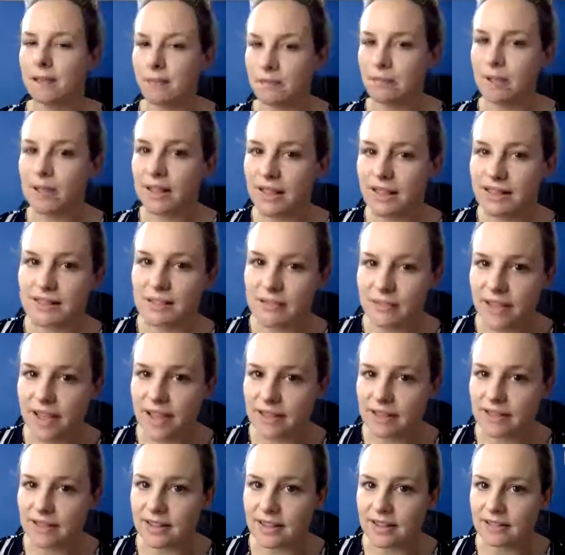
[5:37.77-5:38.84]
but let's
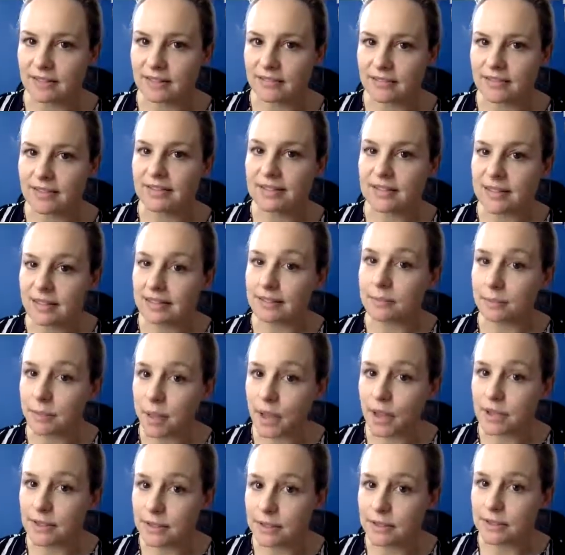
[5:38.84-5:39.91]
face it, this is
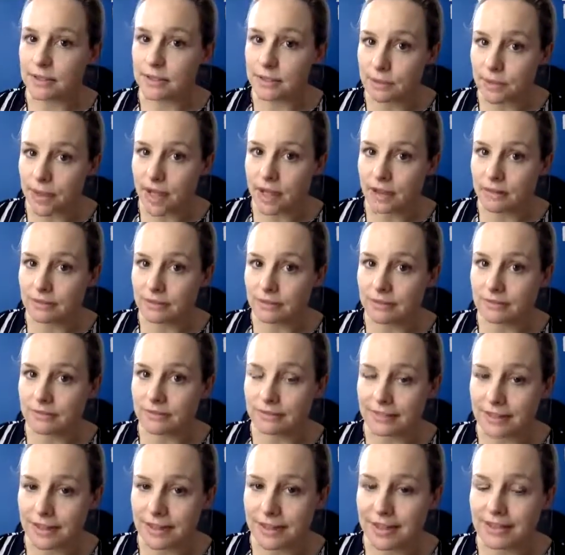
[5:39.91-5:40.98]
personal as well,
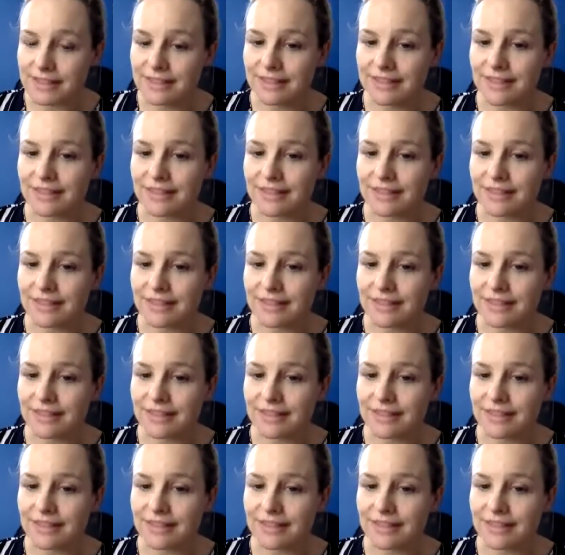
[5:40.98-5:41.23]
right?